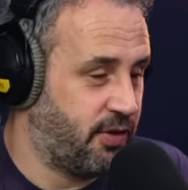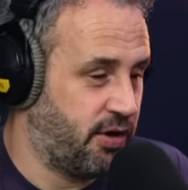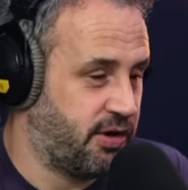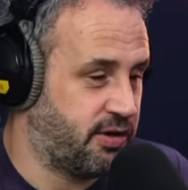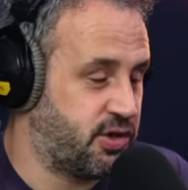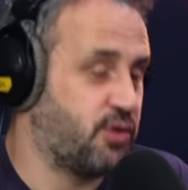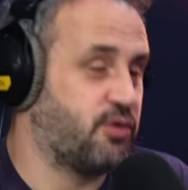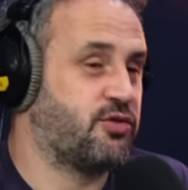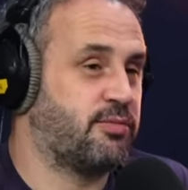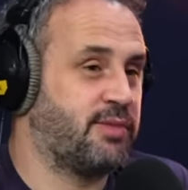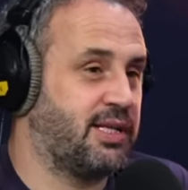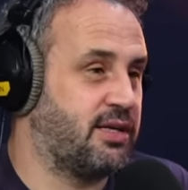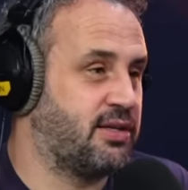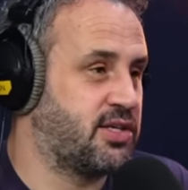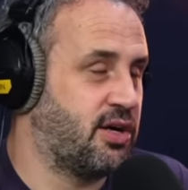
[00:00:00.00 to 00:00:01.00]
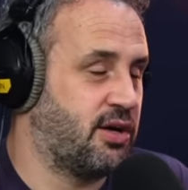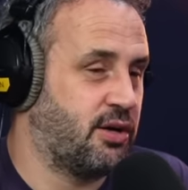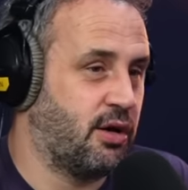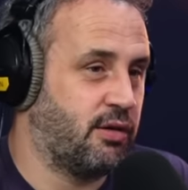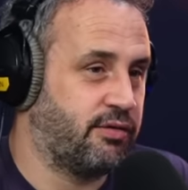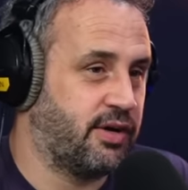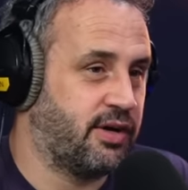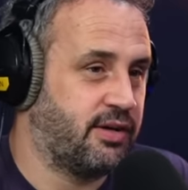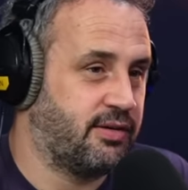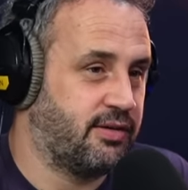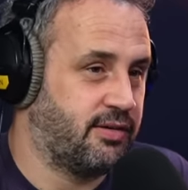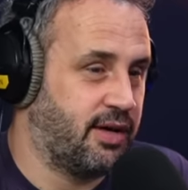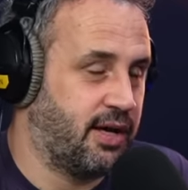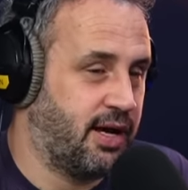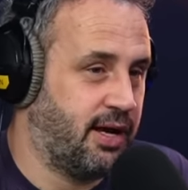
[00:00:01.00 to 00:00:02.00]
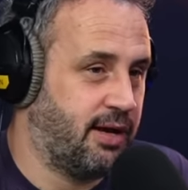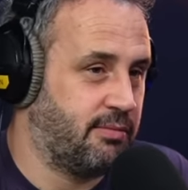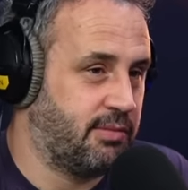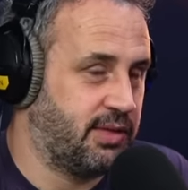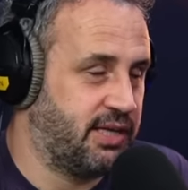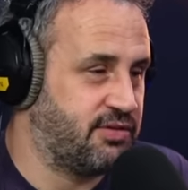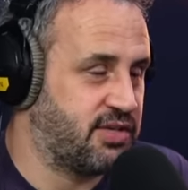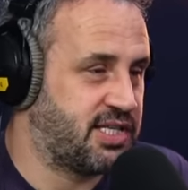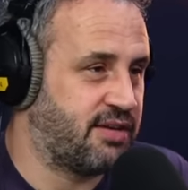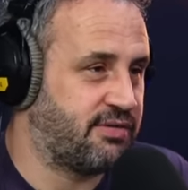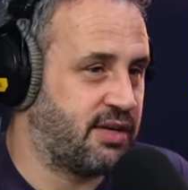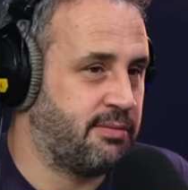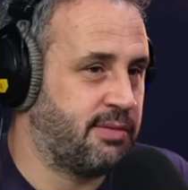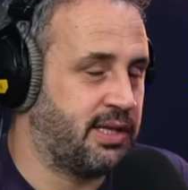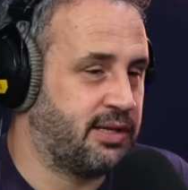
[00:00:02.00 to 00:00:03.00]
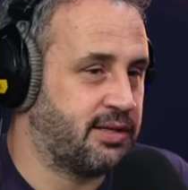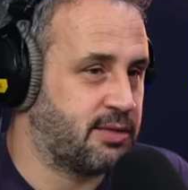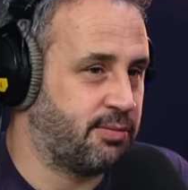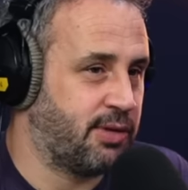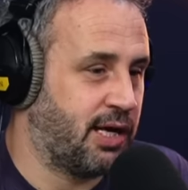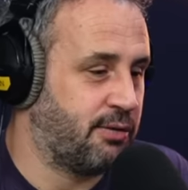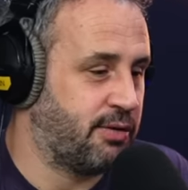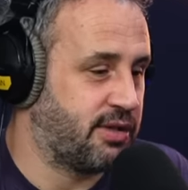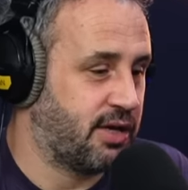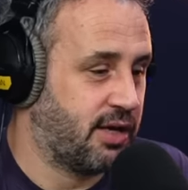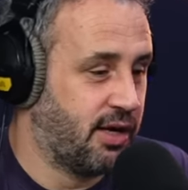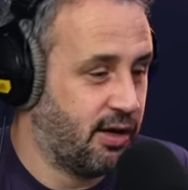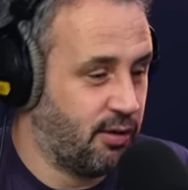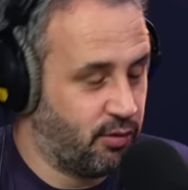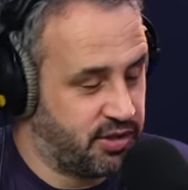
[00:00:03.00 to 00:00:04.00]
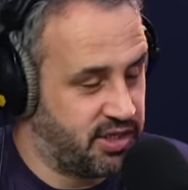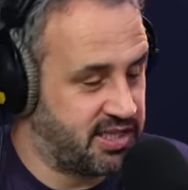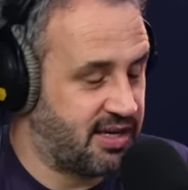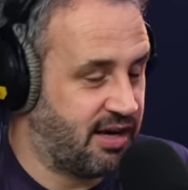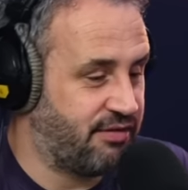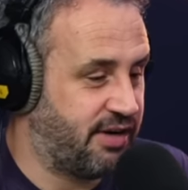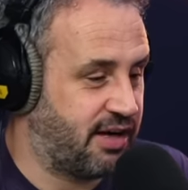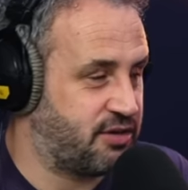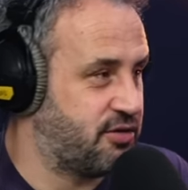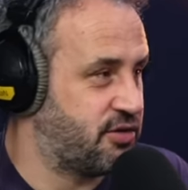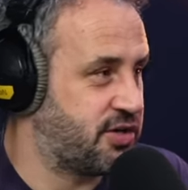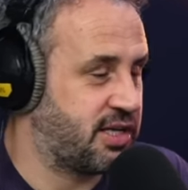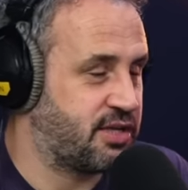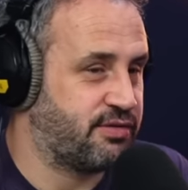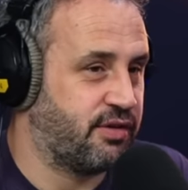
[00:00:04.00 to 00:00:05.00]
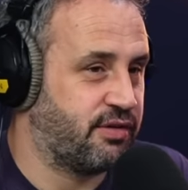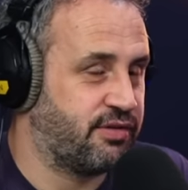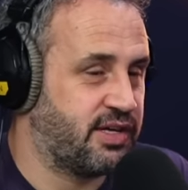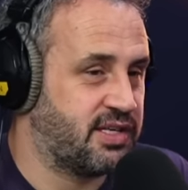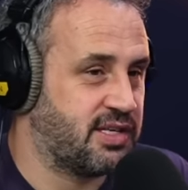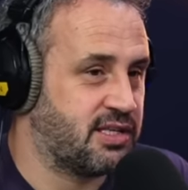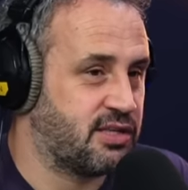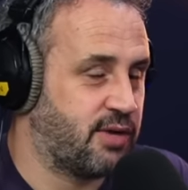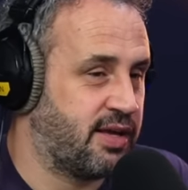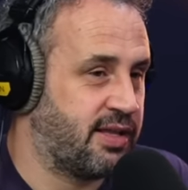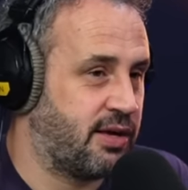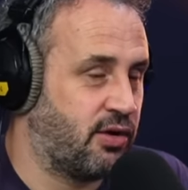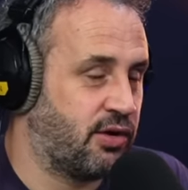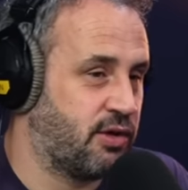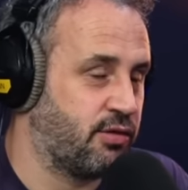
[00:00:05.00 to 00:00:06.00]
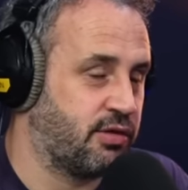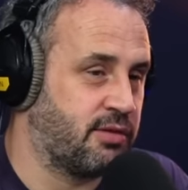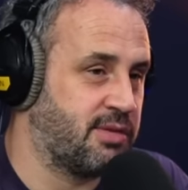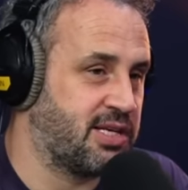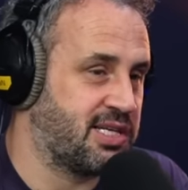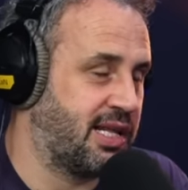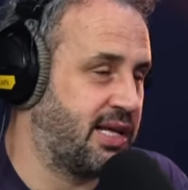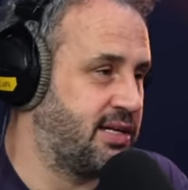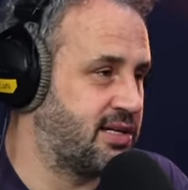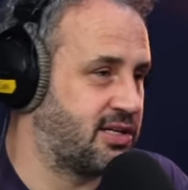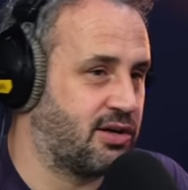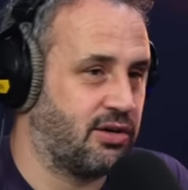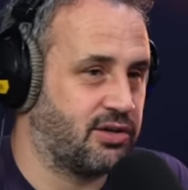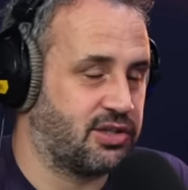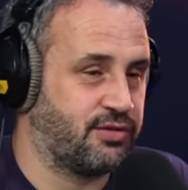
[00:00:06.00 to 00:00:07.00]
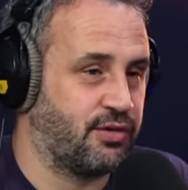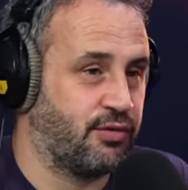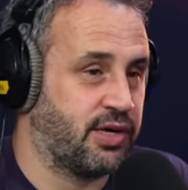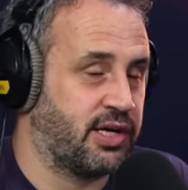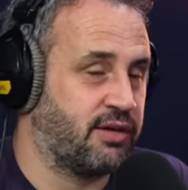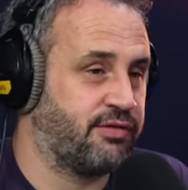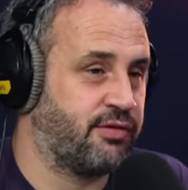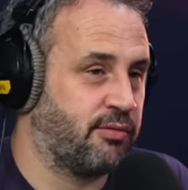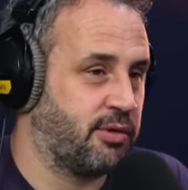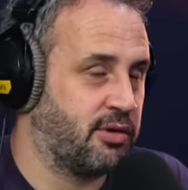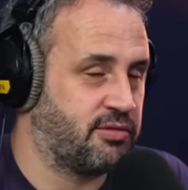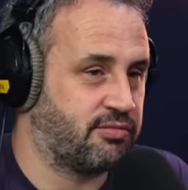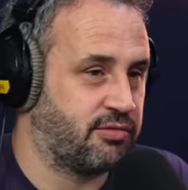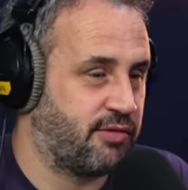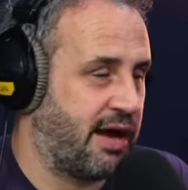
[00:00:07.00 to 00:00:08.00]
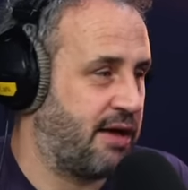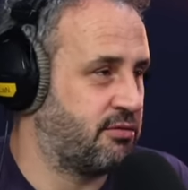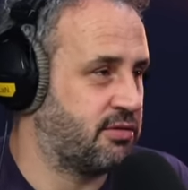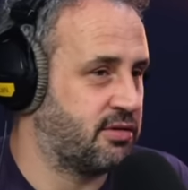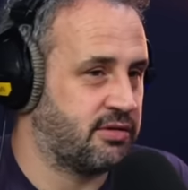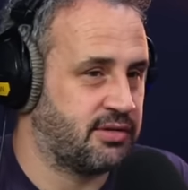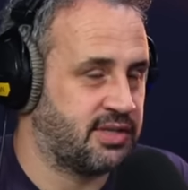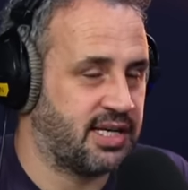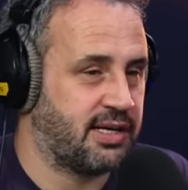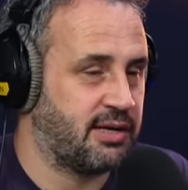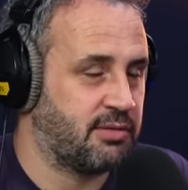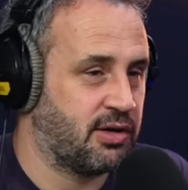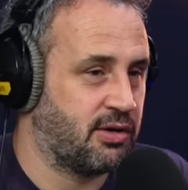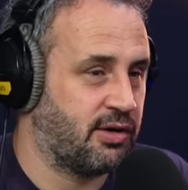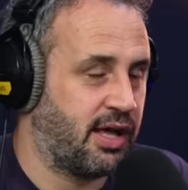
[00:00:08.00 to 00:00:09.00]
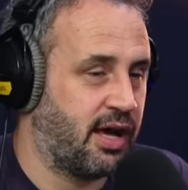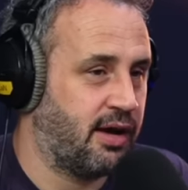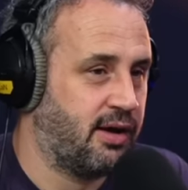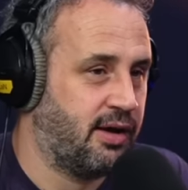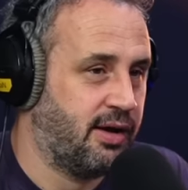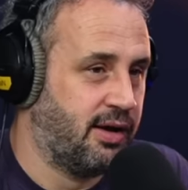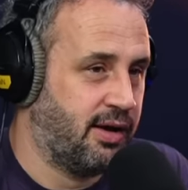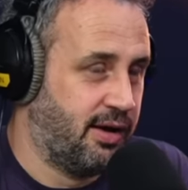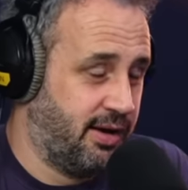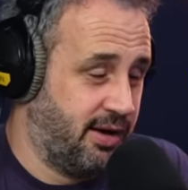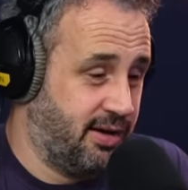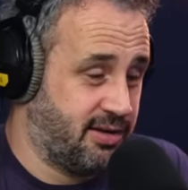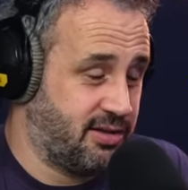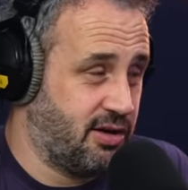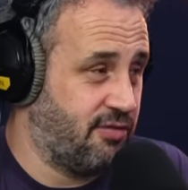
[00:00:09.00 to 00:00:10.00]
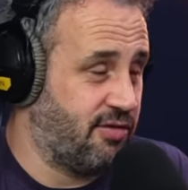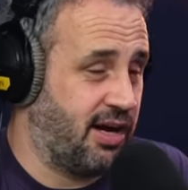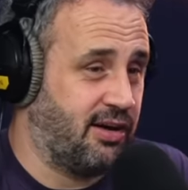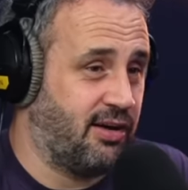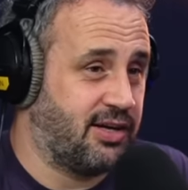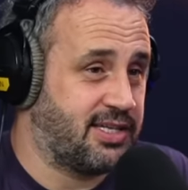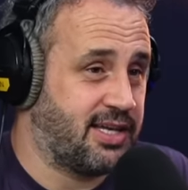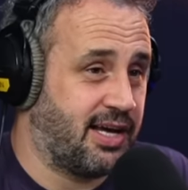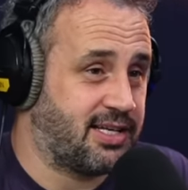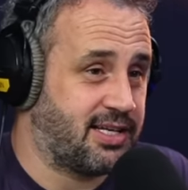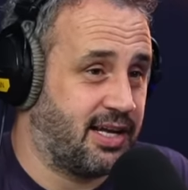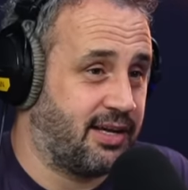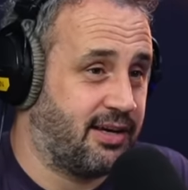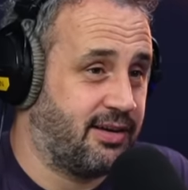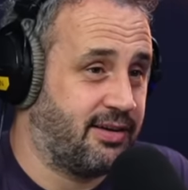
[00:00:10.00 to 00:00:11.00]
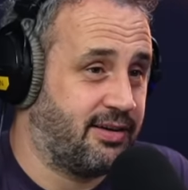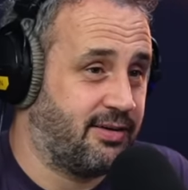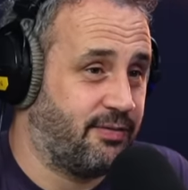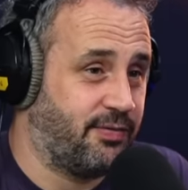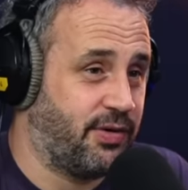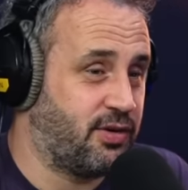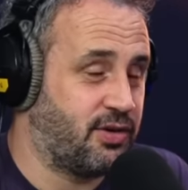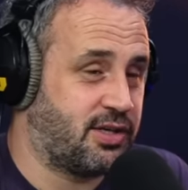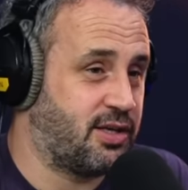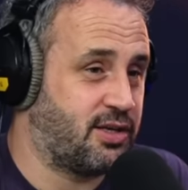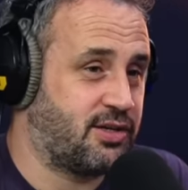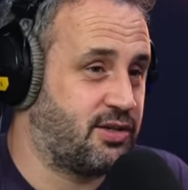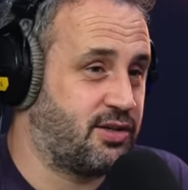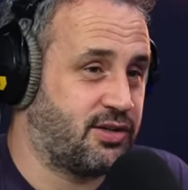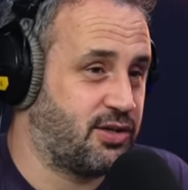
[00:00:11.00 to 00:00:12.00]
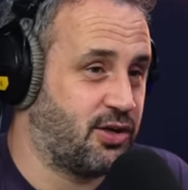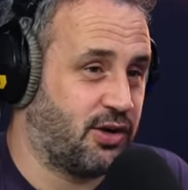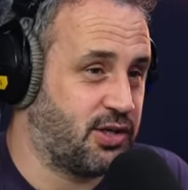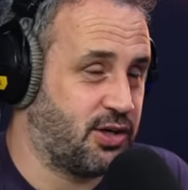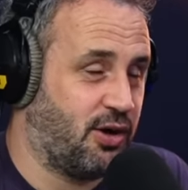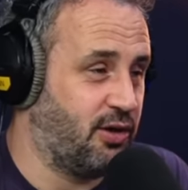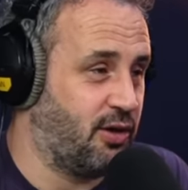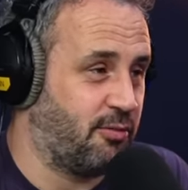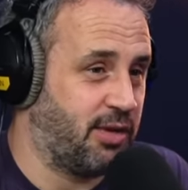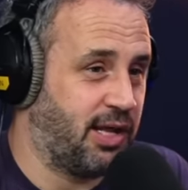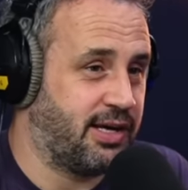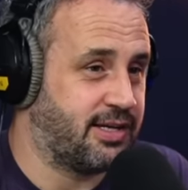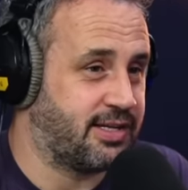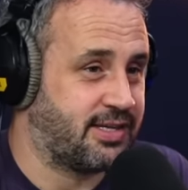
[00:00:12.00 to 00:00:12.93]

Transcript: on a 200 million turnover leaves you 70 million to play with. Once you start factoring transfer fees into it and then all your other miscellaneous costs for running a football ground and team and all that, it's not right a lot, is it, actually? Just torch it all on players.